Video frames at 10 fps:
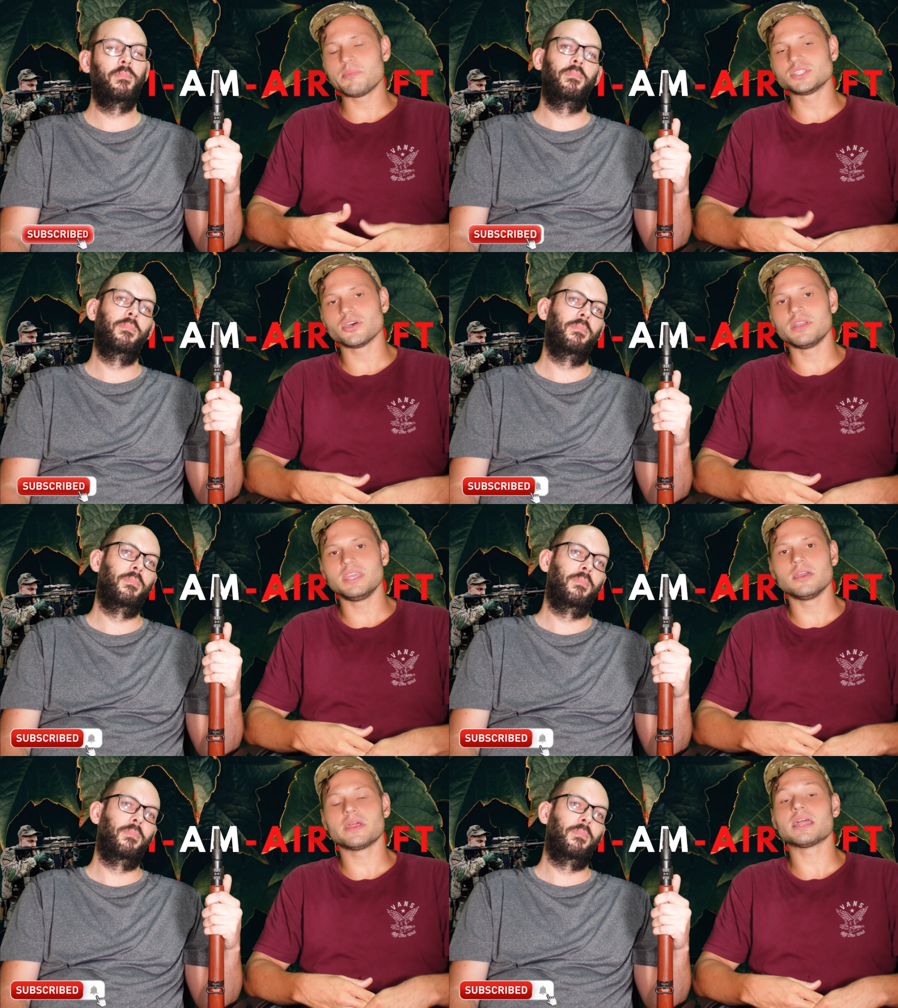Speaker 1: episode
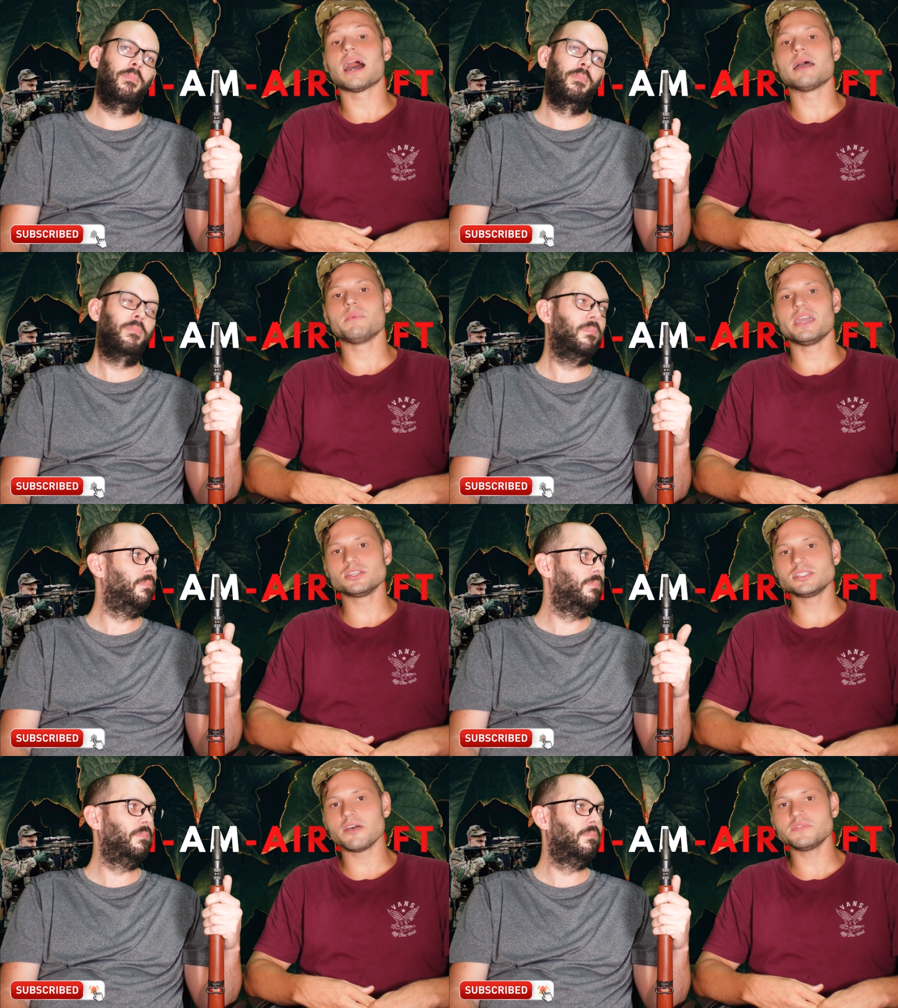here at I'm
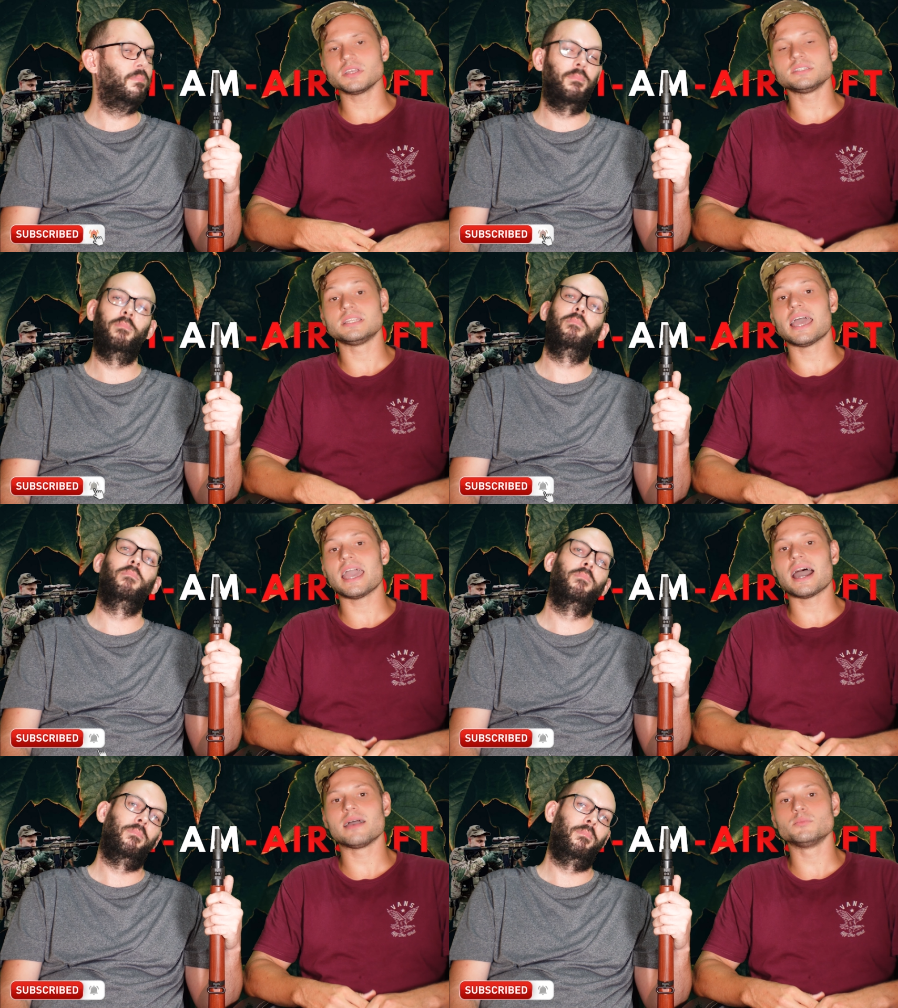Airsoft.
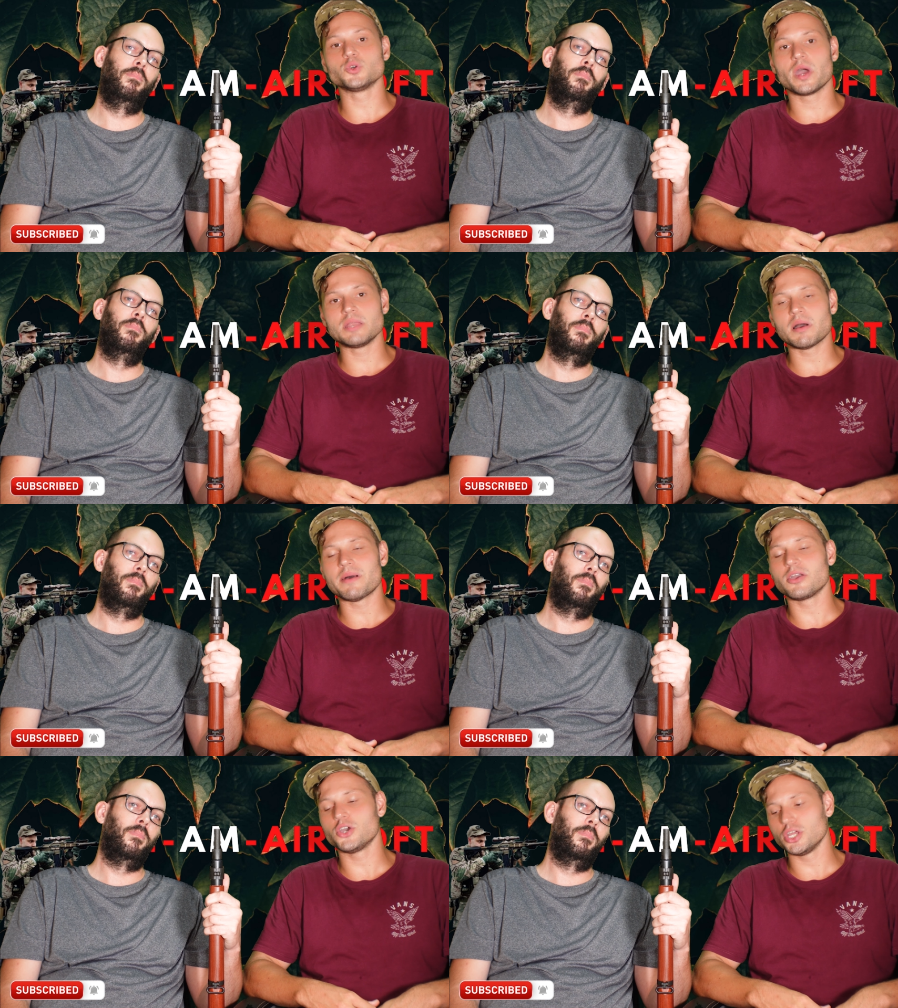Today, I am joined by
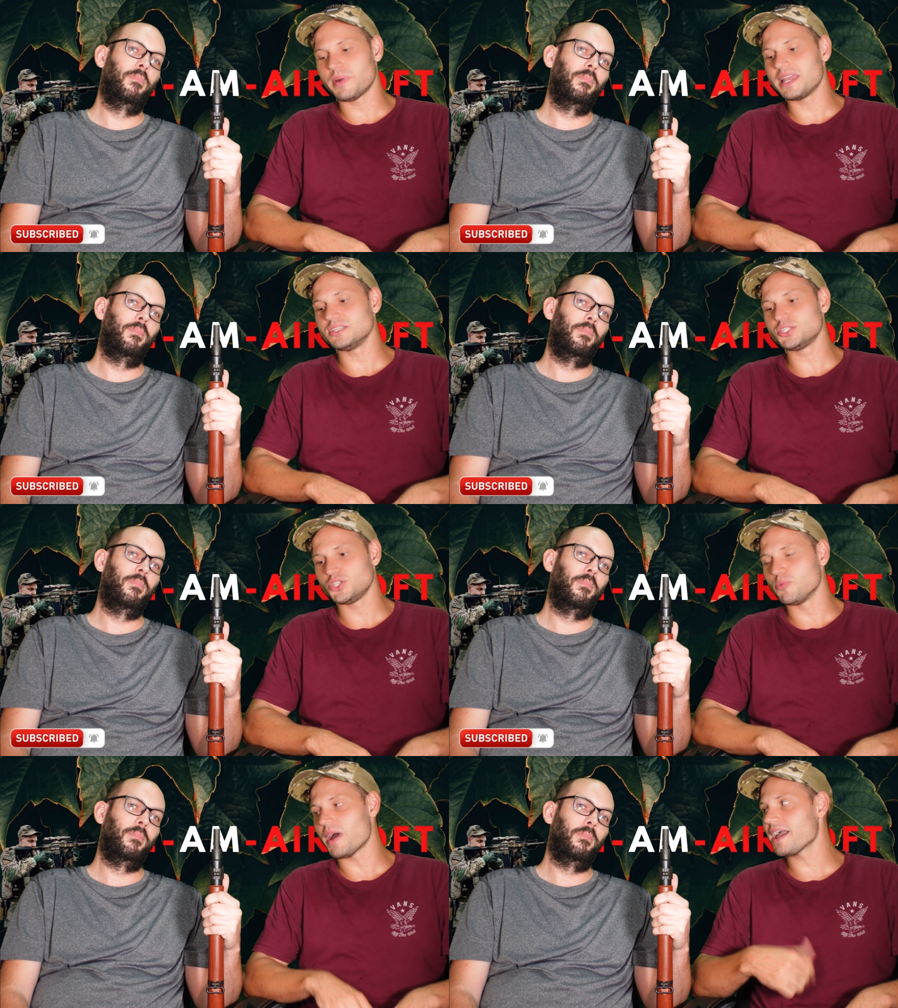my good buddy,
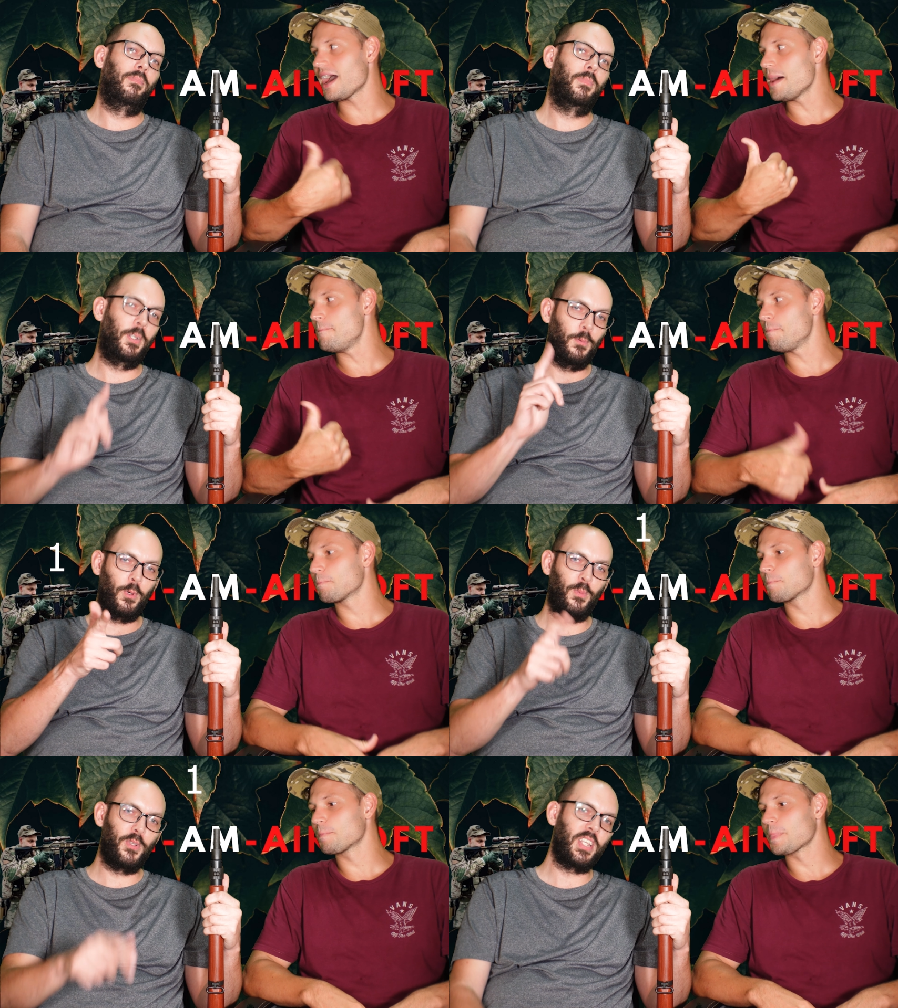Stewbacca.
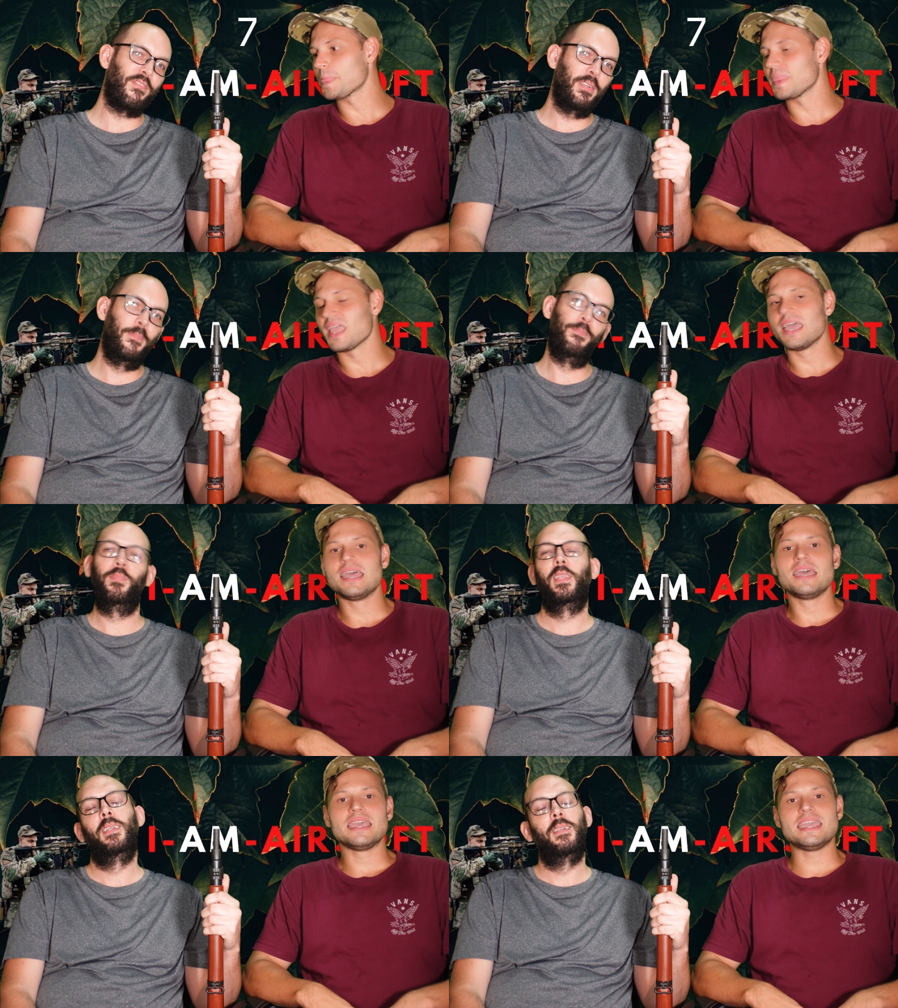117.
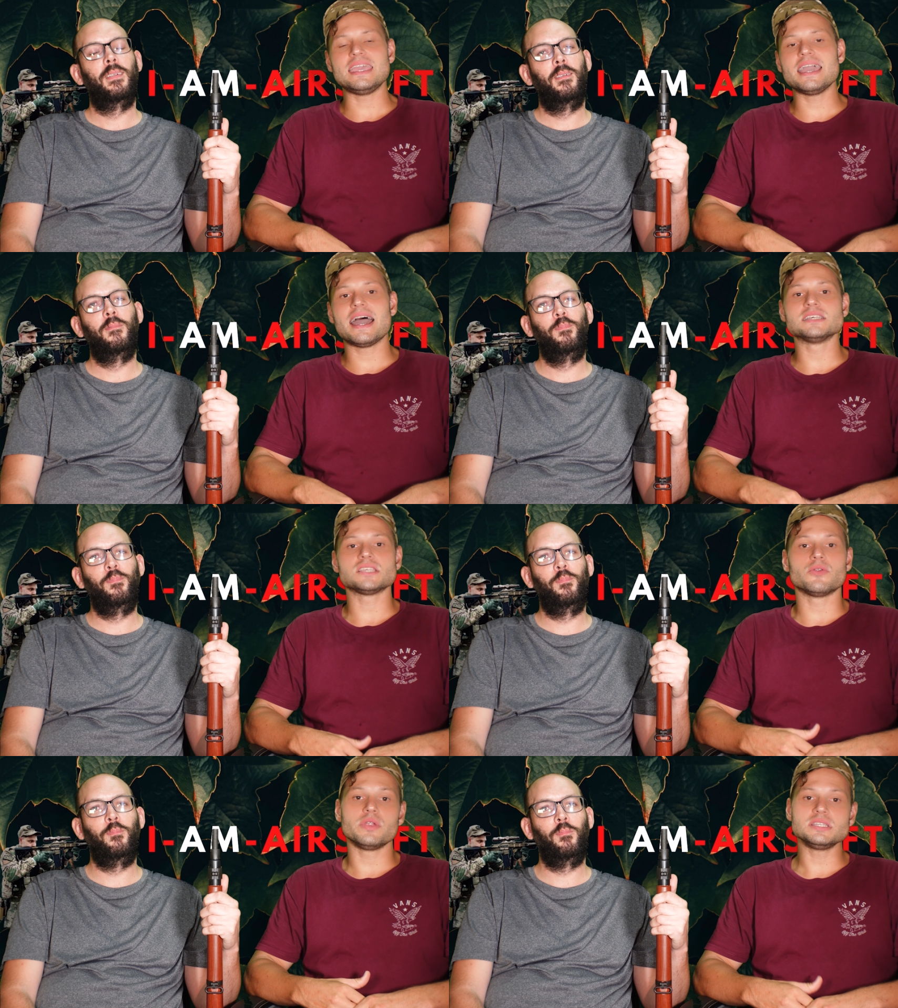He
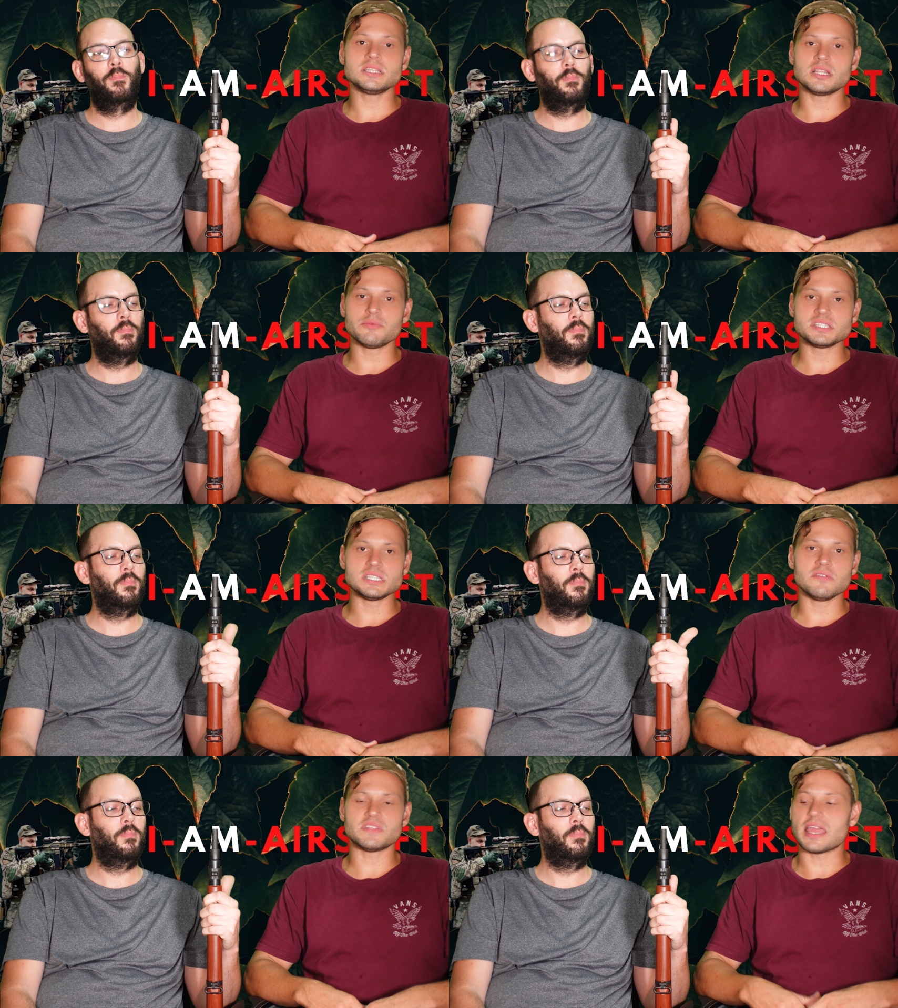has recently
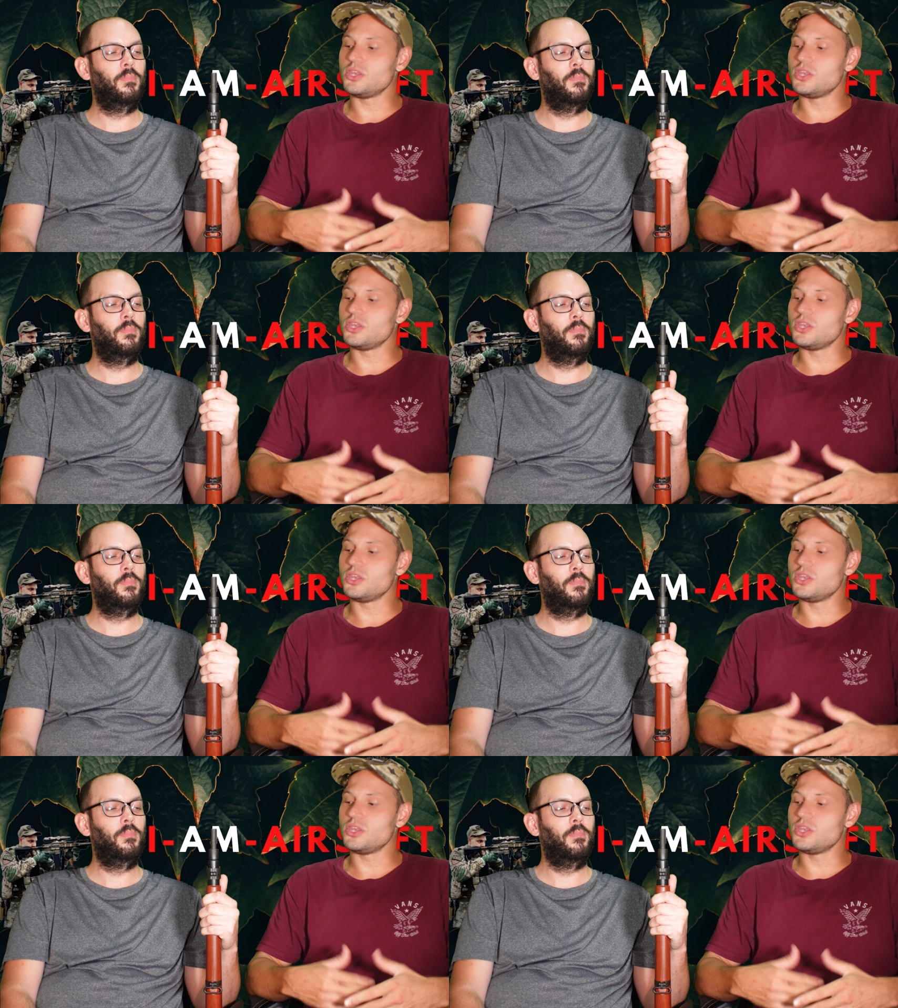received a